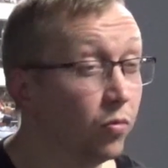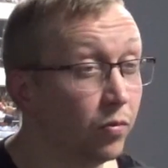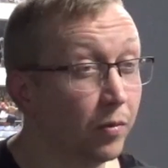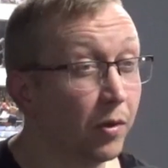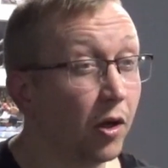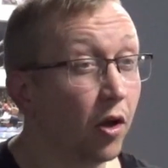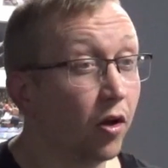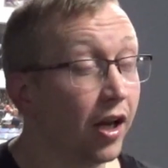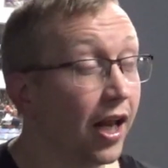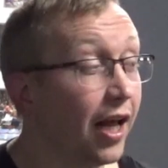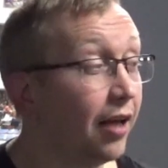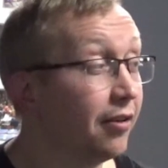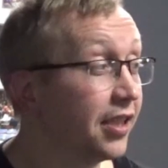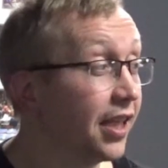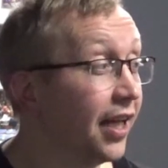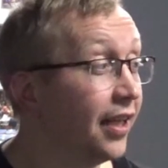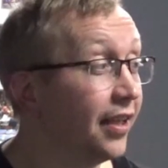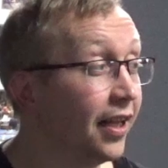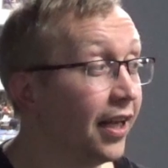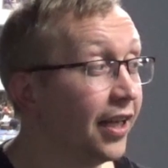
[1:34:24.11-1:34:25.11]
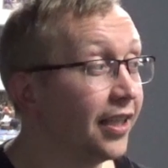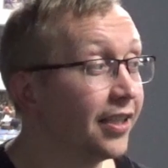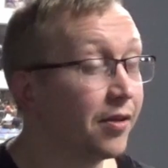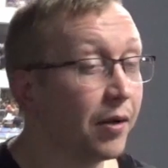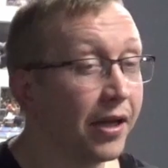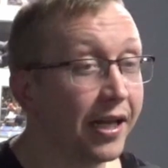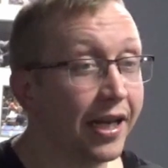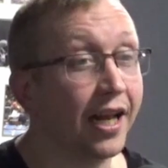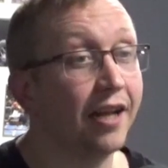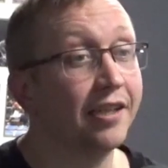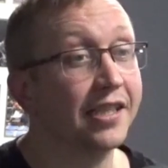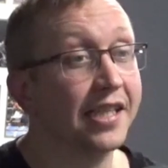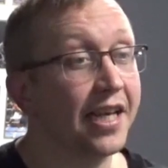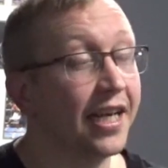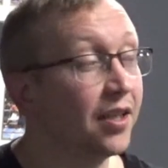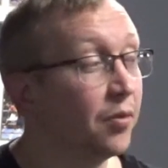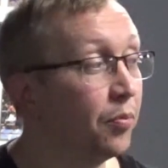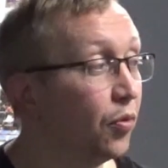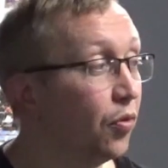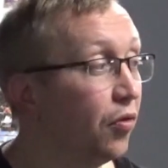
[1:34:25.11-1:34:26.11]
We're not allowed to get the lads are allowed to
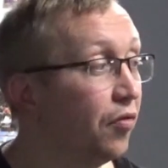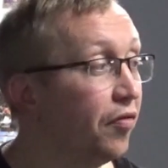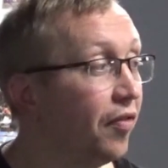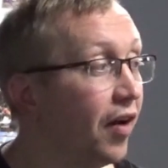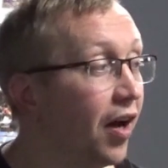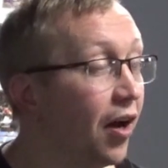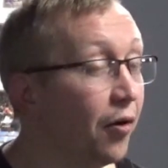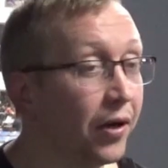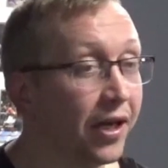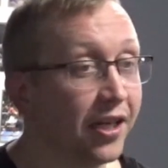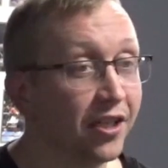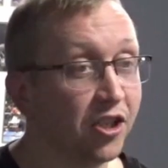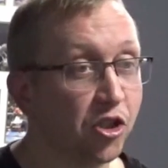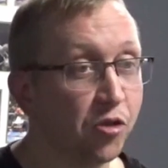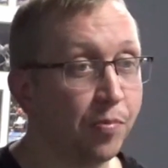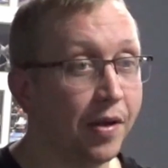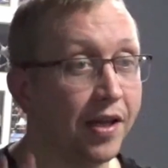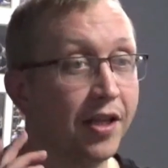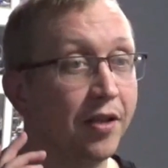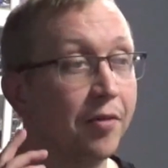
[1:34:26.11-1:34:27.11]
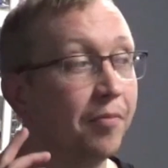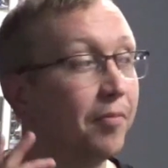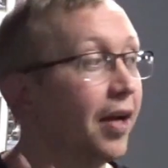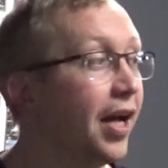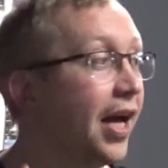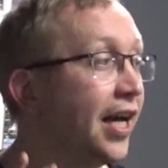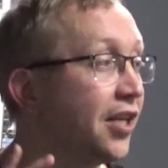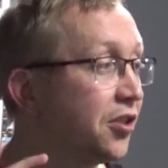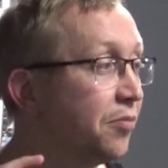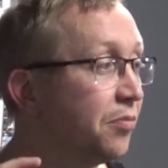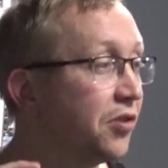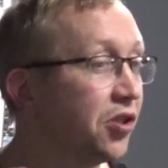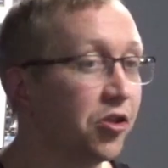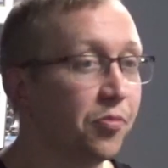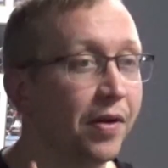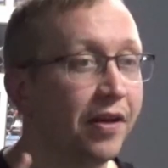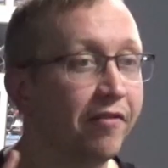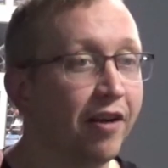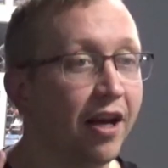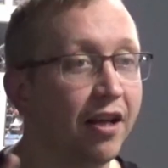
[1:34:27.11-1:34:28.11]
kick the ball far. We're going to spin them, ask them to
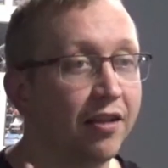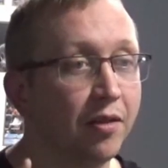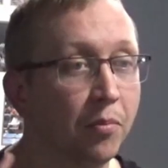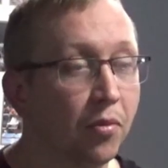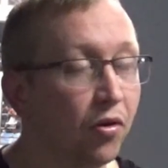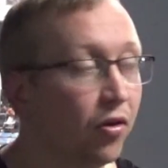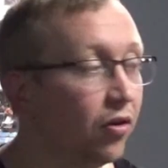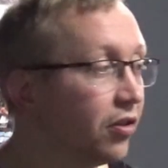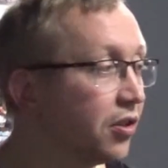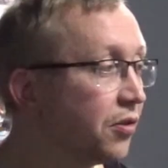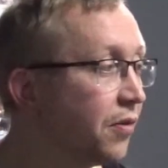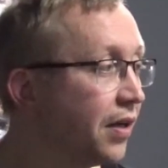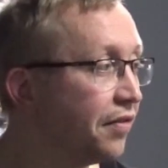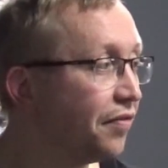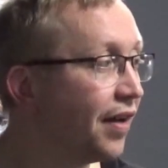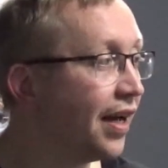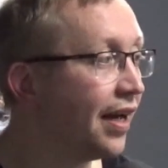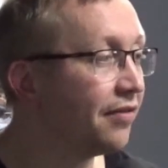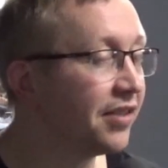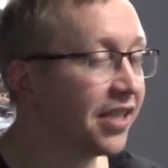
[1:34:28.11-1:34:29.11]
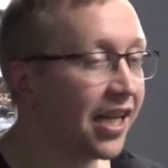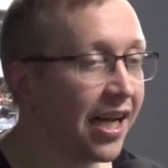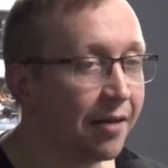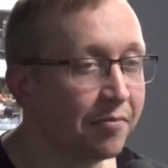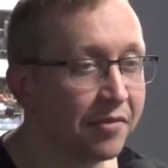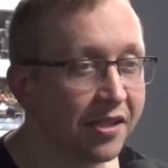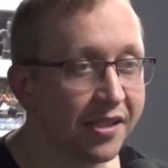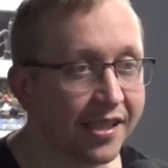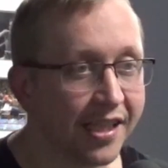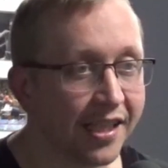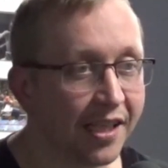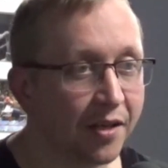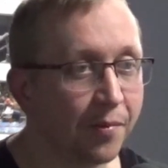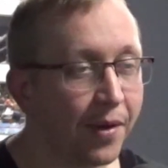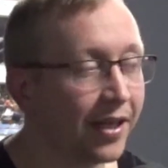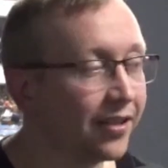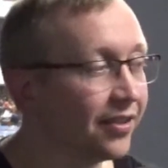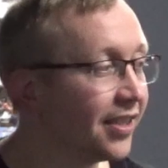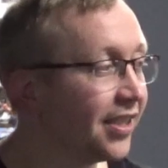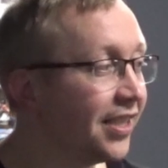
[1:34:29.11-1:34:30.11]
spin around the ball 25 times and take a
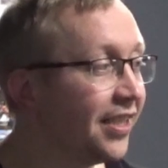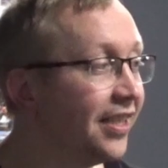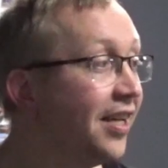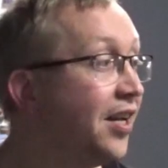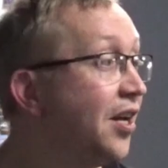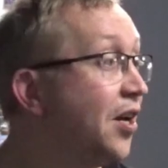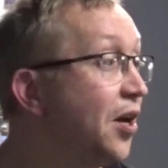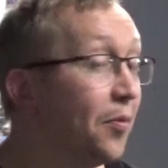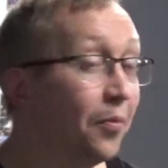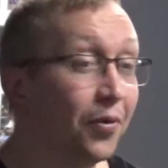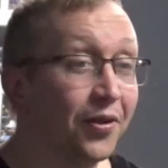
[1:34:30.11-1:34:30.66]
penalty.